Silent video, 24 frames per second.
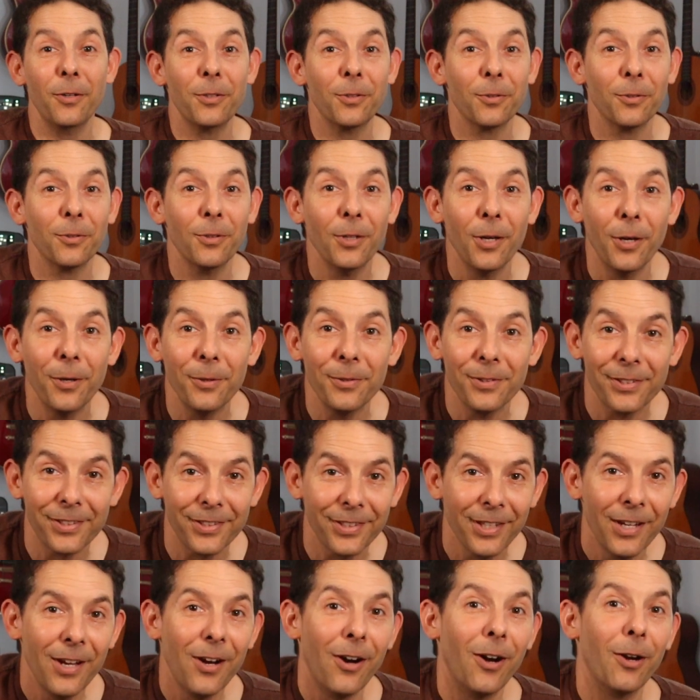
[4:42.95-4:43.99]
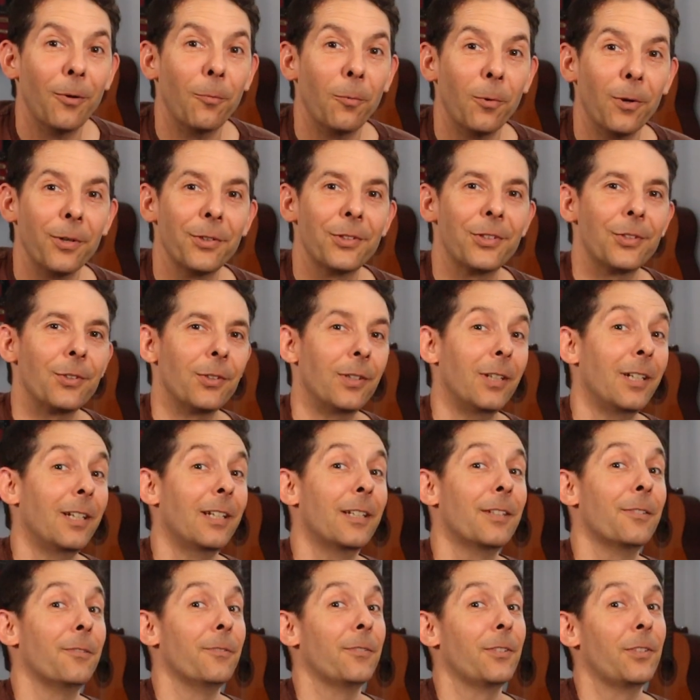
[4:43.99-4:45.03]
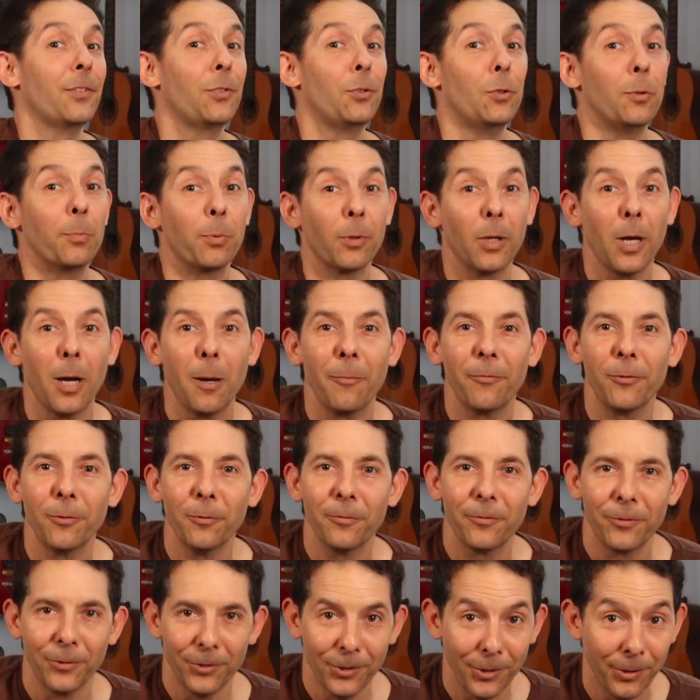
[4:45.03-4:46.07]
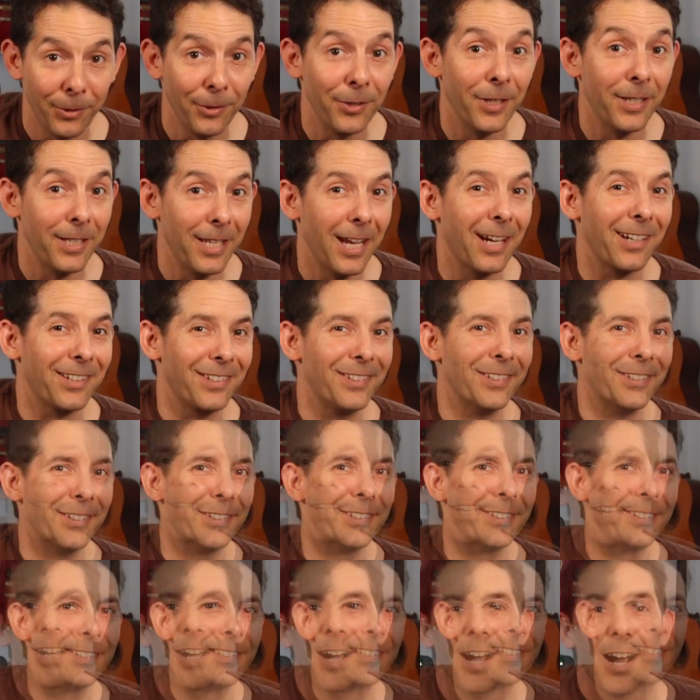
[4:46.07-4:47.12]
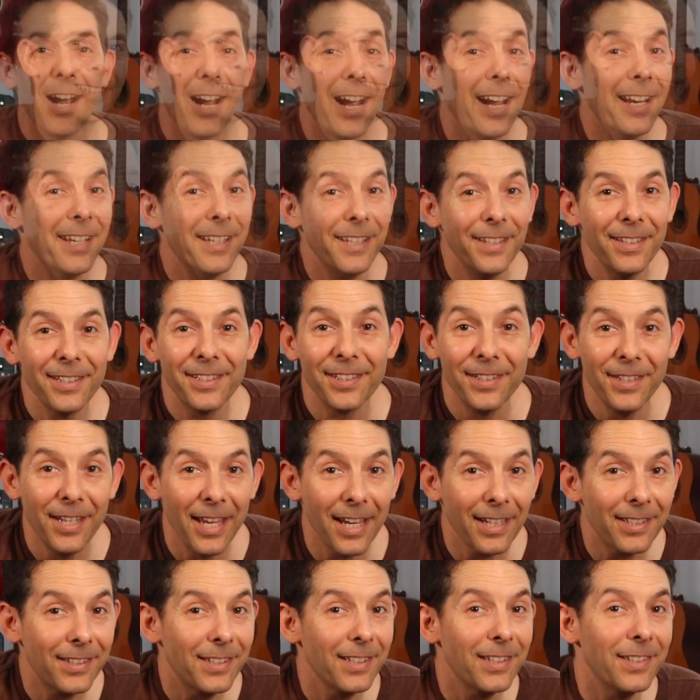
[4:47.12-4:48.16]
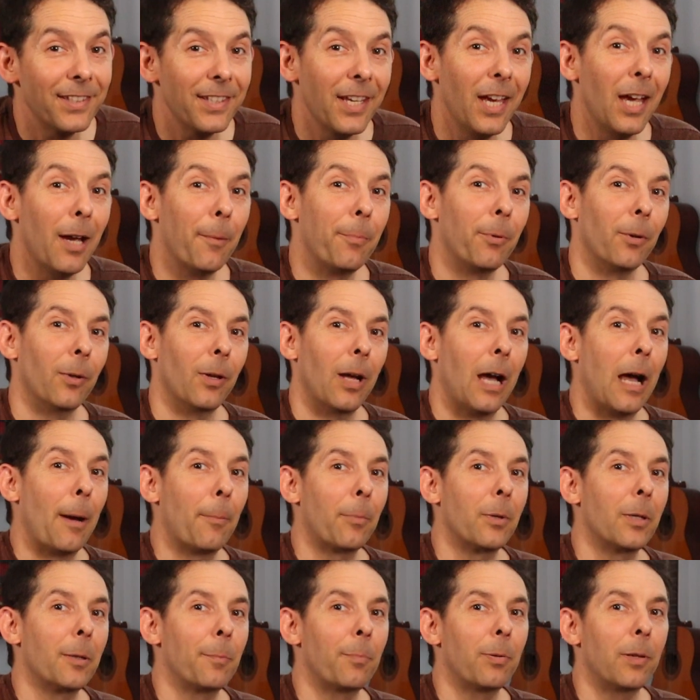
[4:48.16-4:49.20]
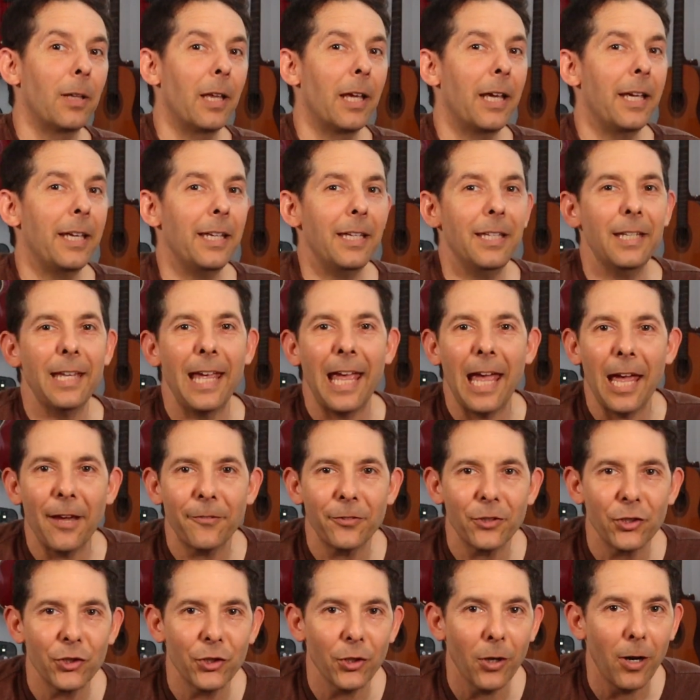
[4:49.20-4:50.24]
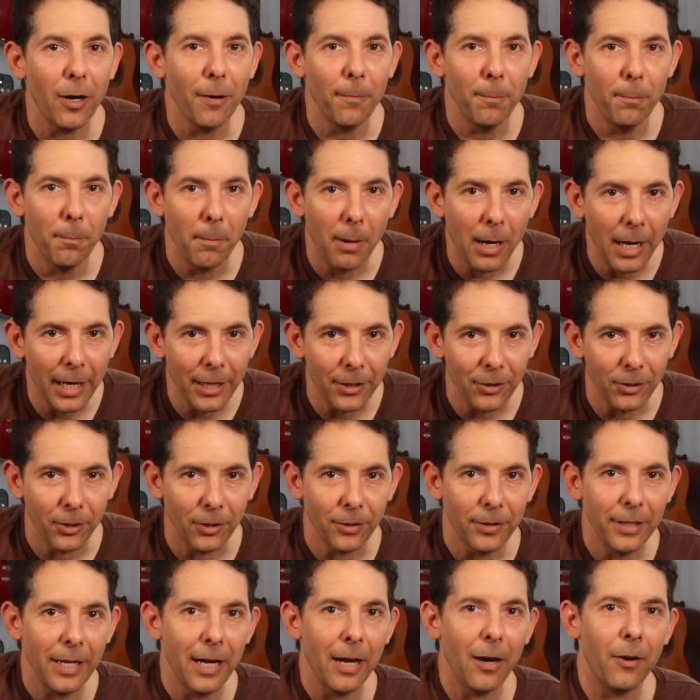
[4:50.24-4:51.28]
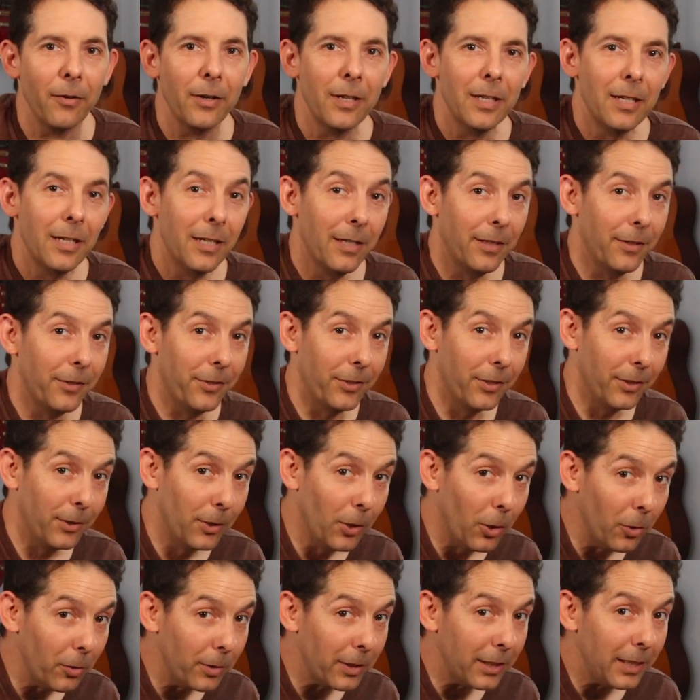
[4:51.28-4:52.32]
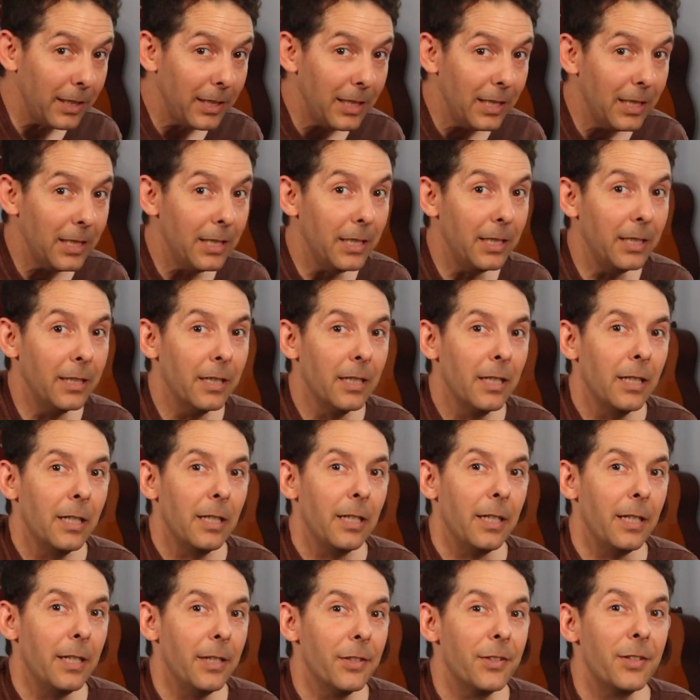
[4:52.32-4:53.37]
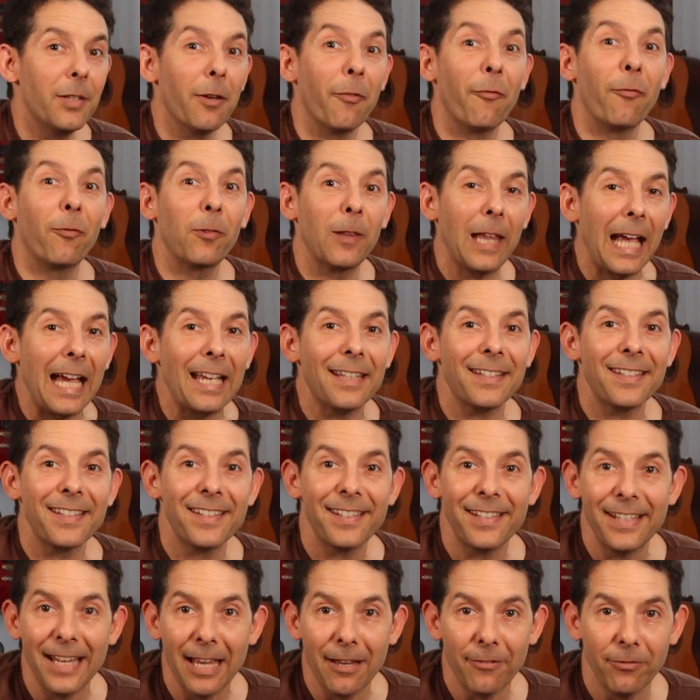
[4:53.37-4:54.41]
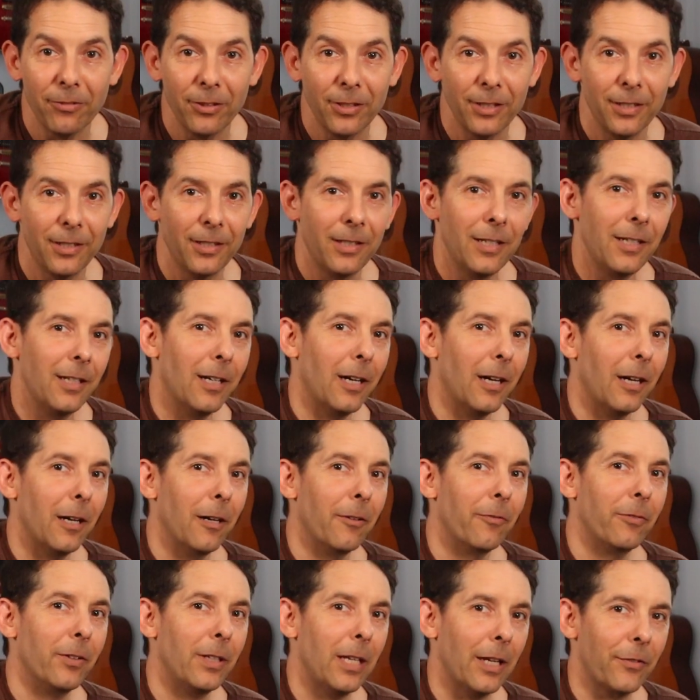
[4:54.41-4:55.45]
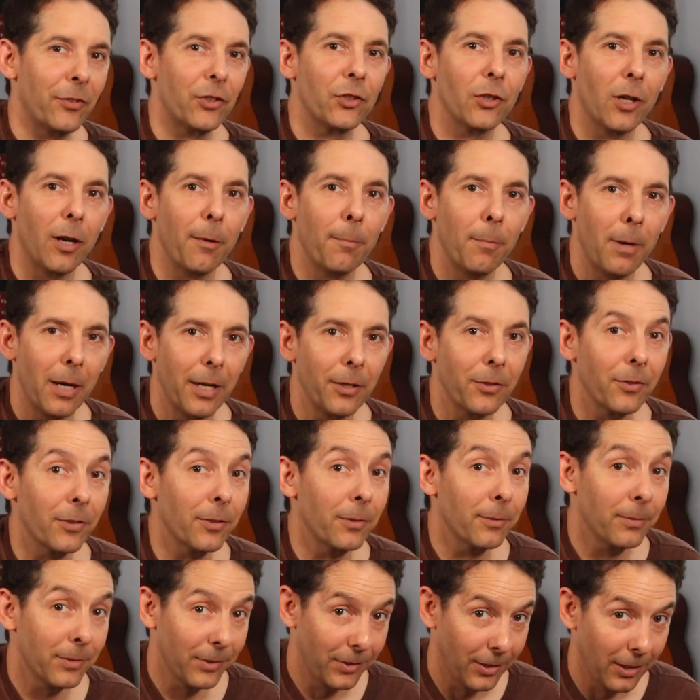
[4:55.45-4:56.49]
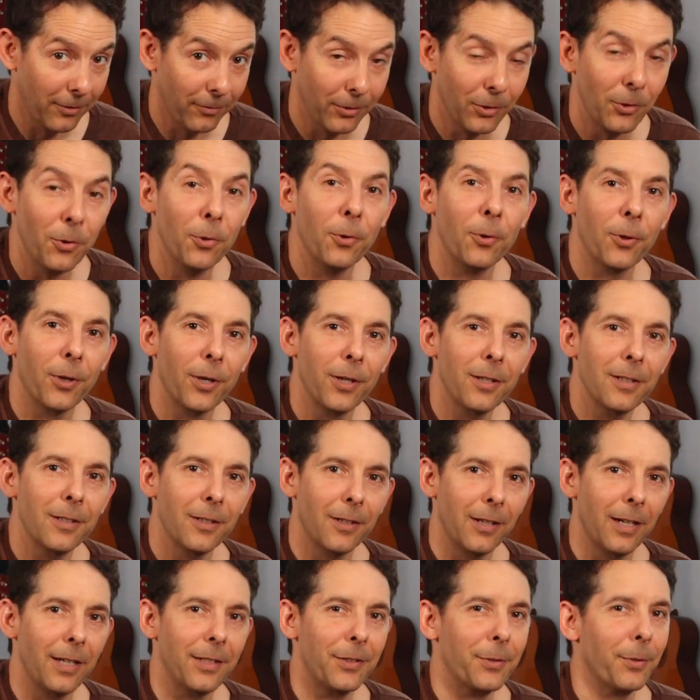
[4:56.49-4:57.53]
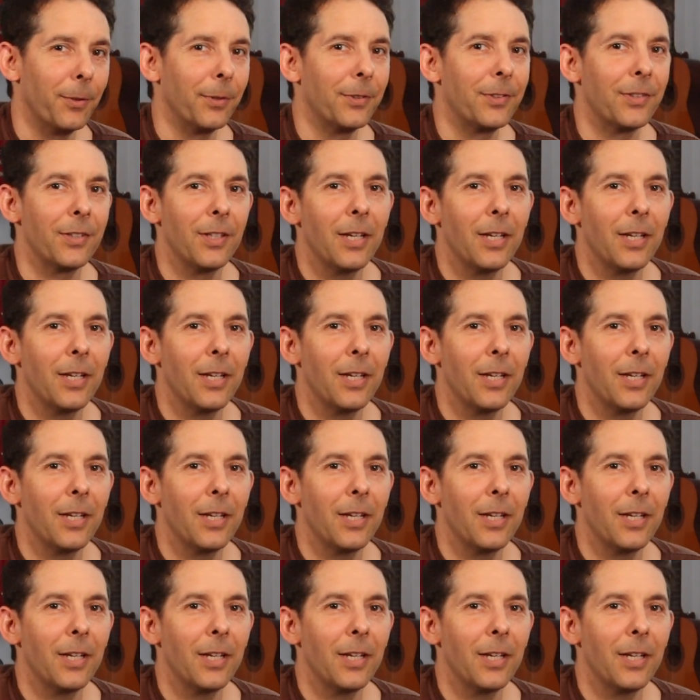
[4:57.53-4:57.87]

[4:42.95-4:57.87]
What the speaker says: your notes on one string is super helpful for knowing the neck too. All right, in this next example, I'm gonna play in F sharp minor. Now, the note E is the flat 7 of an F sharp minor 7 chord, all right? So